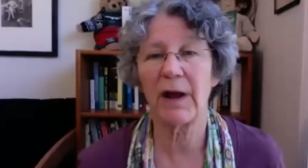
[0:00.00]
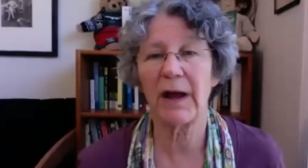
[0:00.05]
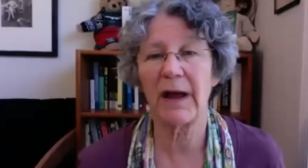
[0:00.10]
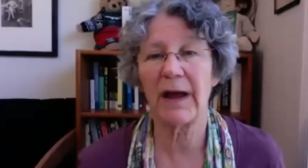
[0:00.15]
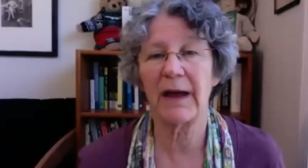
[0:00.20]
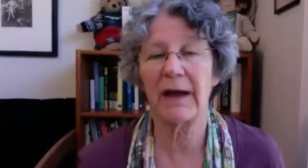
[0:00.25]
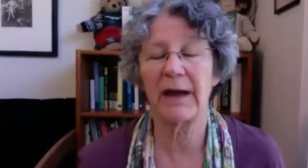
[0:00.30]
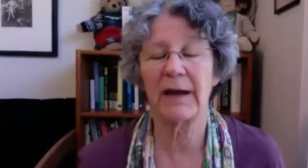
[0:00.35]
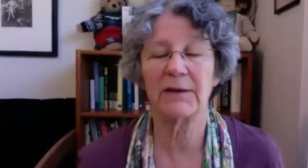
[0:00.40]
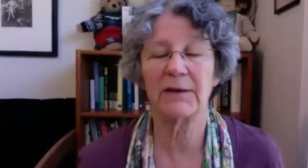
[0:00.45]

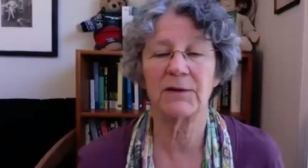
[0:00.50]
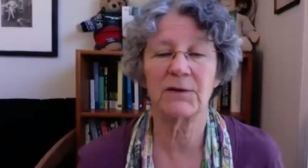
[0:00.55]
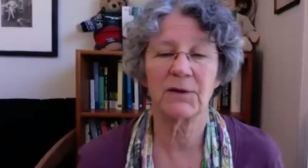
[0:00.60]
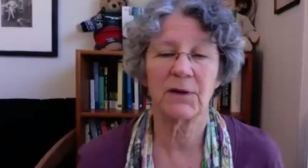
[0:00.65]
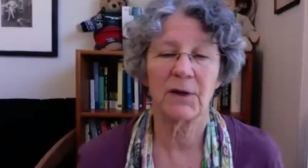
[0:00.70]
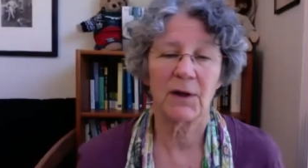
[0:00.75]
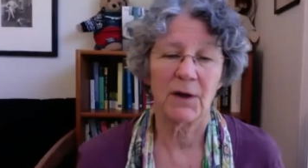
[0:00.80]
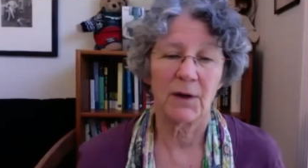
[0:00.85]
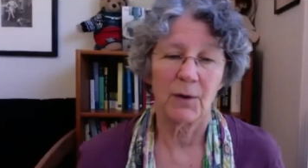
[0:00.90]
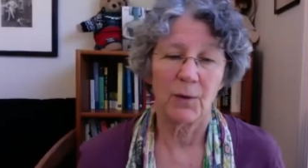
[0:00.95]
and
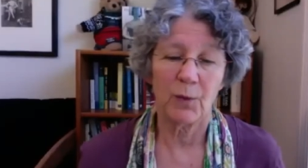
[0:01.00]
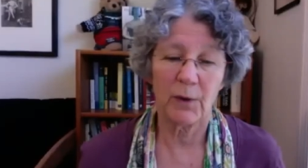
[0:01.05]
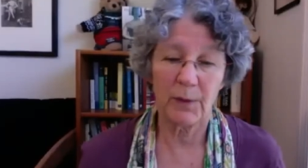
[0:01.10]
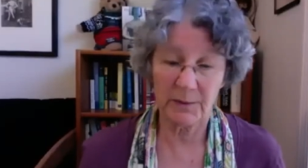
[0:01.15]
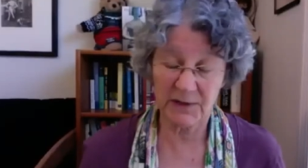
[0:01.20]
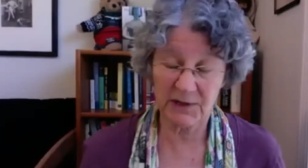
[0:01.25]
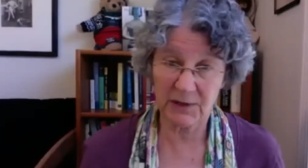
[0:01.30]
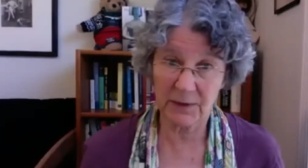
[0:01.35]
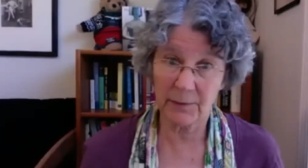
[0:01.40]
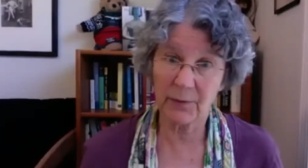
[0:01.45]

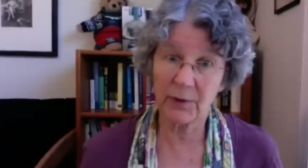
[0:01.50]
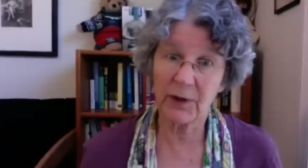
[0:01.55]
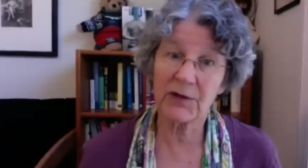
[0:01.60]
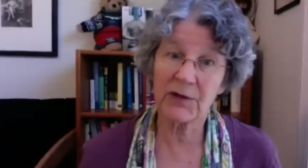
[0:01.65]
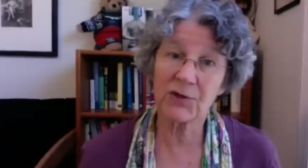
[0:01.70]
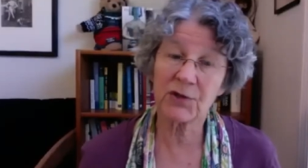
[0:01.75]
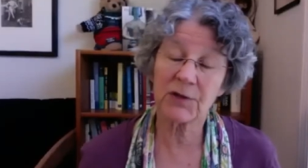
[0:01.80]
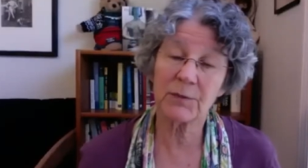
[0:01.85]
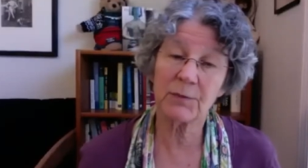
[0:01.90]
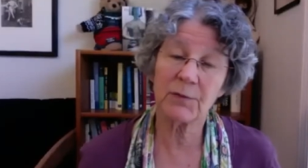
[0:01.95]
women's
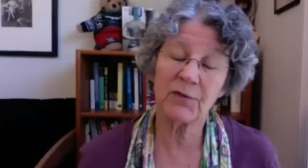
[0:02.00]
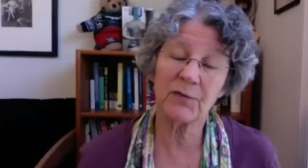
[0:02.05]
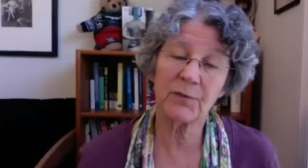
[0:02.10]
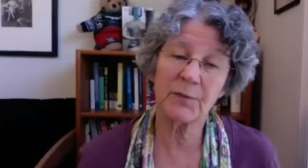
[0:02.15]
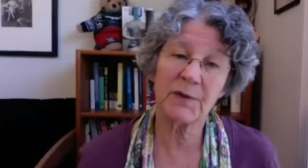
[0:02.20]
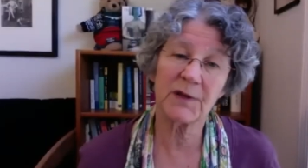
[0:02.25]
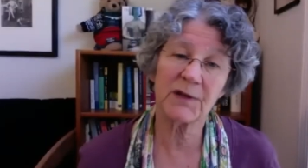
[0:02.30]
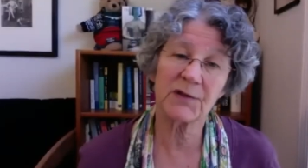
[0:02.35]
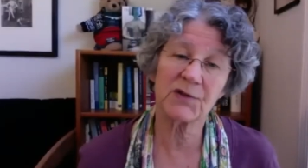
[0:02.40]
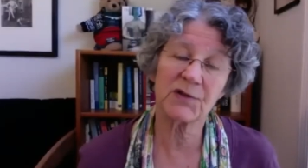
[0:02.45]
liberation
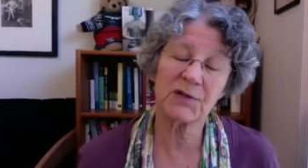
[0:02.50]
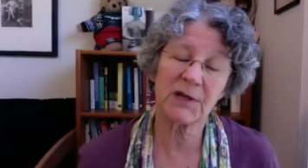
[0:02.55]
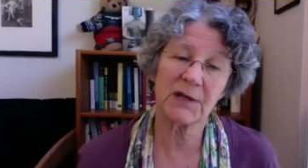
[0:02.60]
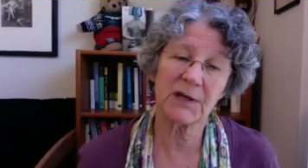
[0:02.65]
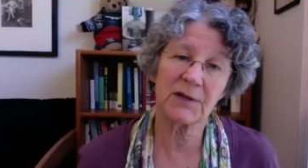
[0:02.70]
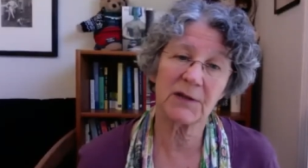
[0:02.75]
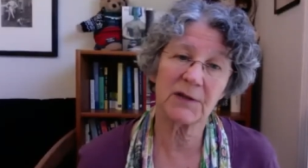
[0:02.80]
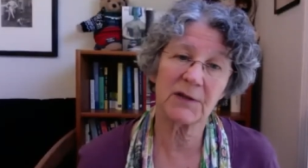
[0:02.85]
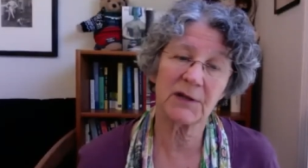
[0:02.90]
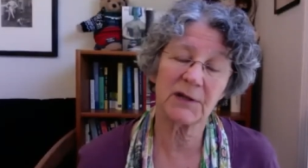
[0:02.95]
movements
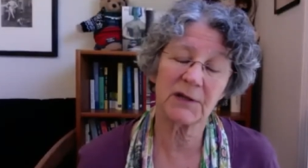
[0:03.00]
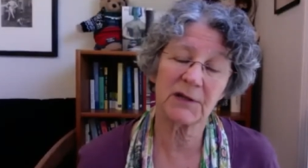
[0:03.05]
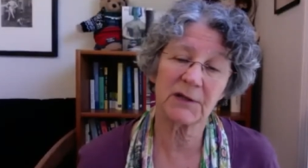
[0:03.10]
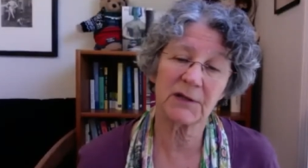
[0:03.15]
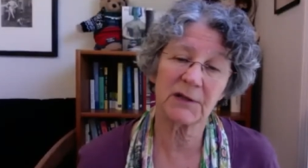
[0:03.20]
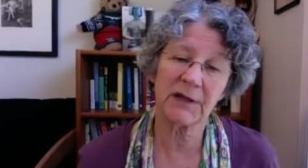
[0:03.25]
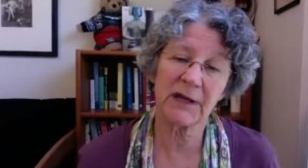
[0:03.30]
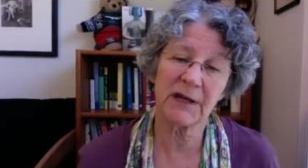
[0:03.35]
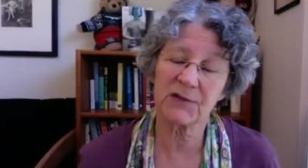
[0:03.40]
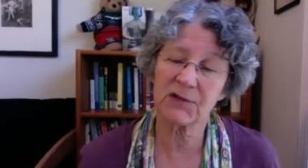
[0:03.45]
in the
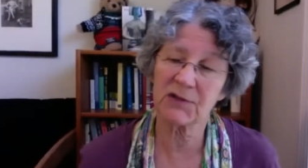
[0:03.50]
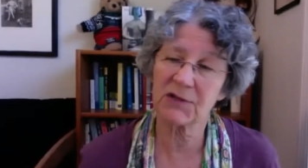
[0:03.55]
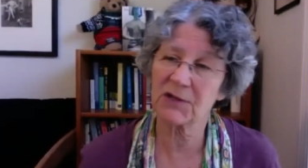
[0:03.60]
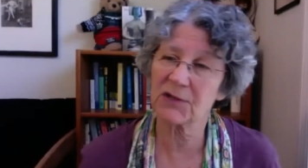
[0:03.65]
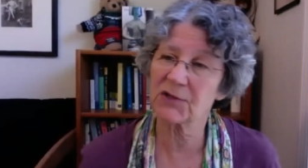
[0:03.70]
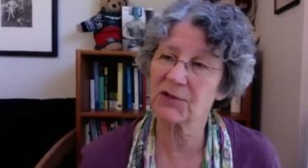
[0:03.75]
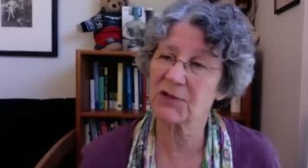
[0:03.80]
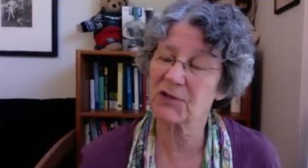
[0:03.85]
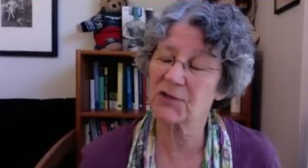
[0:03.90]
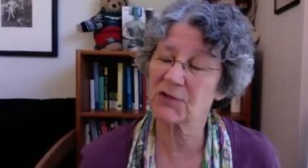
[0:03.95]
late
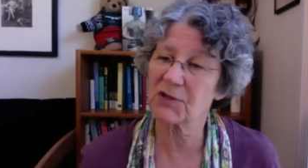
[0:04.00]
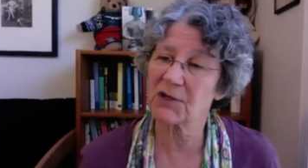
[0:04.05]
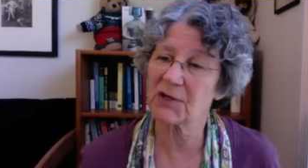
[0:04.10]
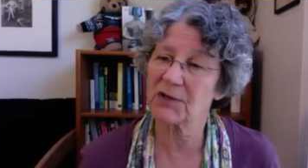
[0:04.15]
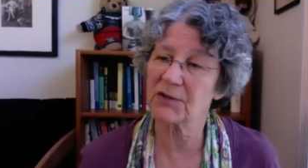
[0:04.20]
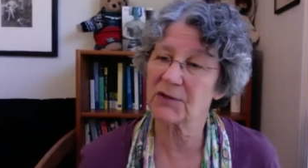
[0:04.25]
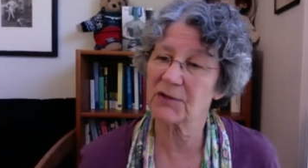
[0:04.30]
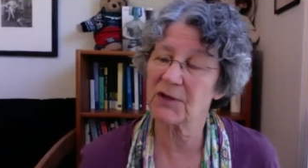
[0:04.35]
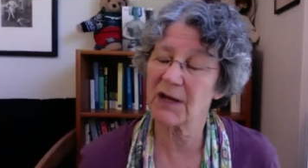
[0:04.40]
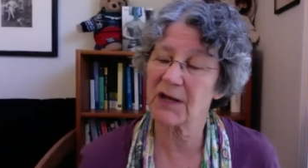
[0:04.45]
60s
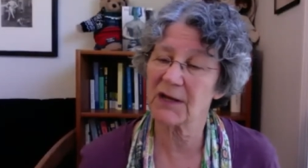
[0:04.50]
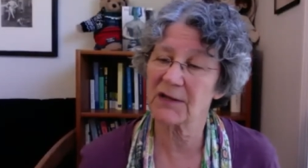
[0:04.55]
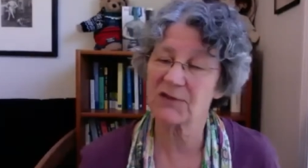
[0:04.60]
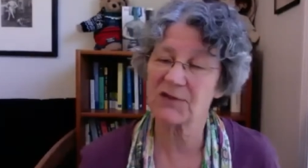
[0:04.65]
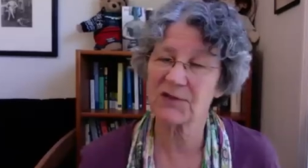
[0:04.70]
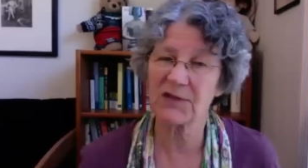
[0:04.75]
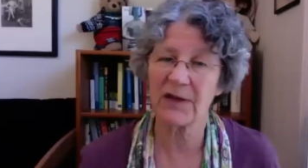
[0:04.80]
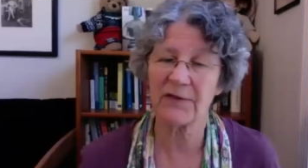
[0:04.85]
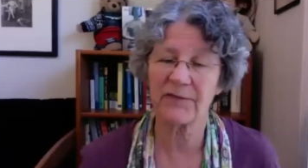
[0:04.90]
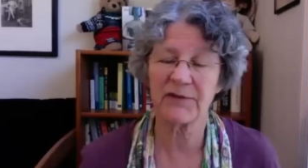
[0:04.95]
and, and
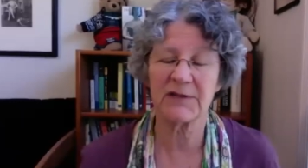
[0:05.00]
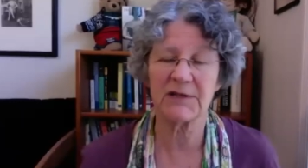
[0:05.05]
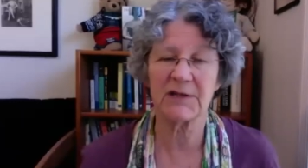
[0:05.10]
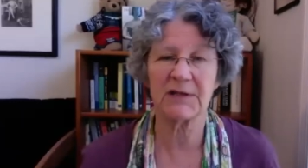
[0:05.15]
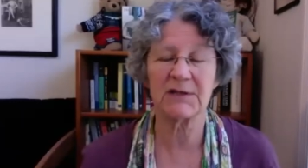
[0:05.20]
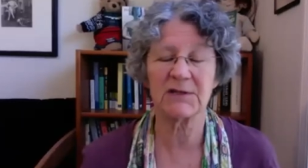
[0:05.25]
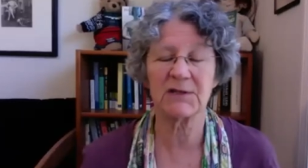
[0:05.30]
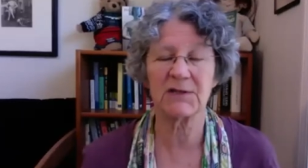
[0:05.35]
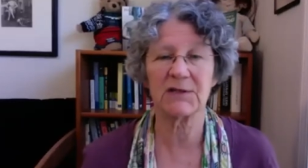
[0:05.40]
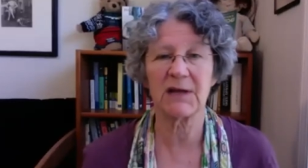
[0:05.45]

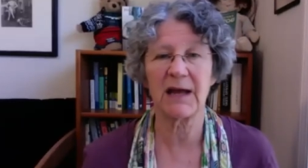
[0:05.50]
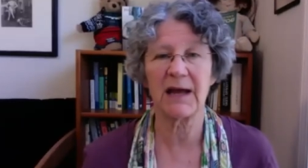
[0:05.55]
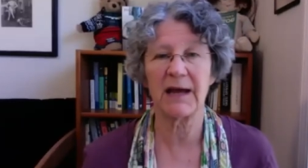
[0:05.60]
70s.